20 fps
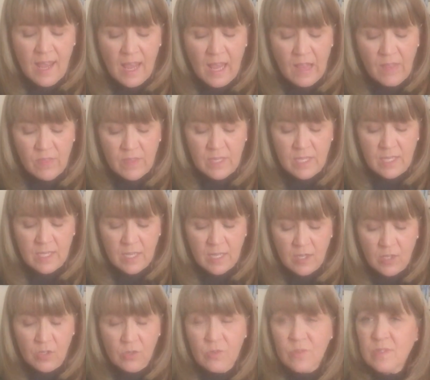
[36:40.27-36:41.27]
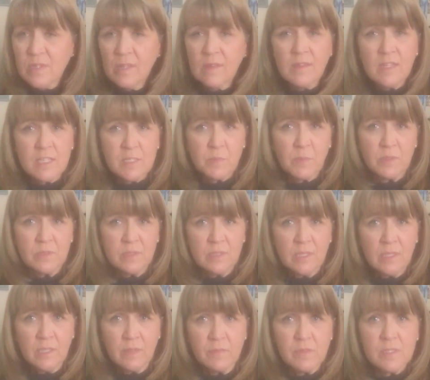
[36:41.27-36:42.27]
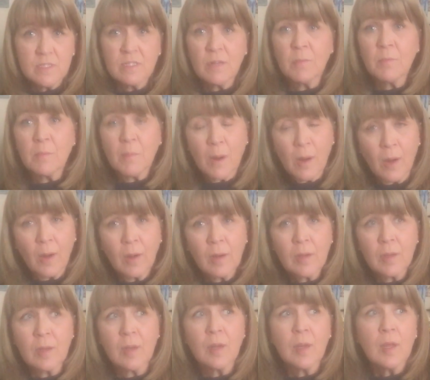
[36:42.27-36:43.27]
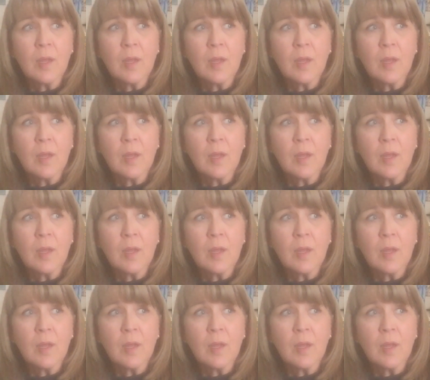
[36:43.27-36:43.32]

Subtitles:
and then using these motifs to mark